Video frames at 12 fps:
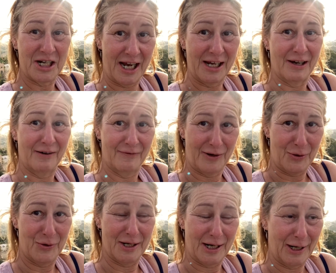take a
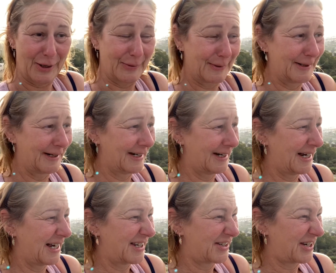photo.
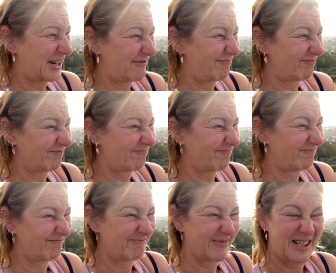So
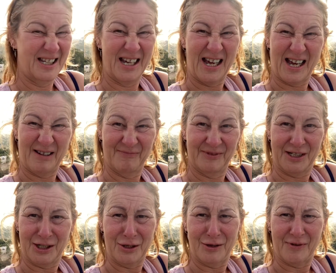yeah,
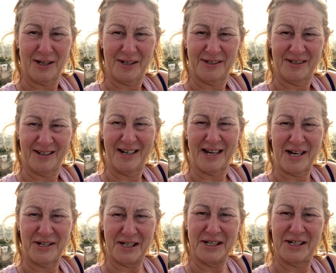universe and
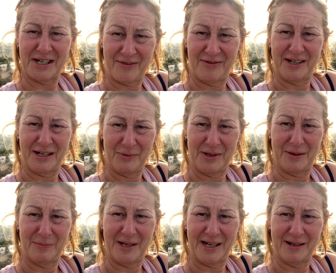Andy are definitely with
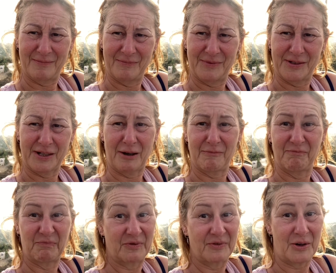me. So
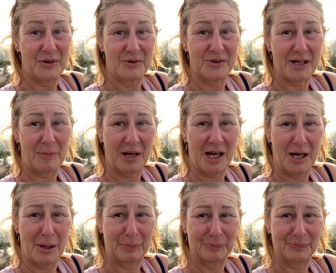photos coming
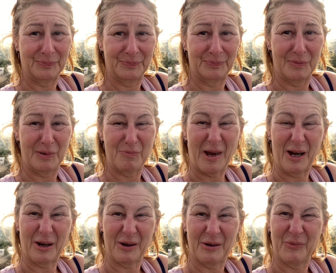up. Be
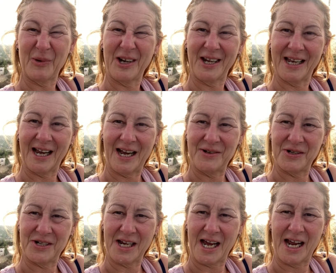back when I can
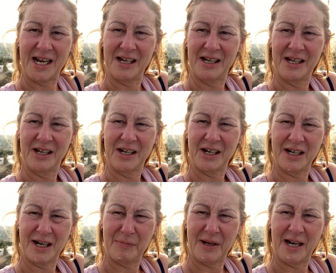today.
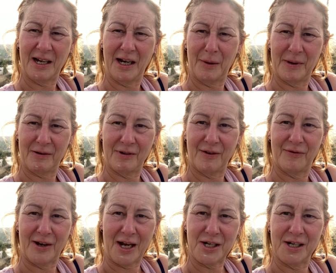Gonna be a little bit
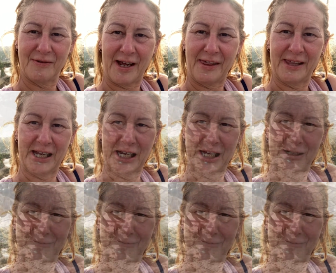reflective, I think.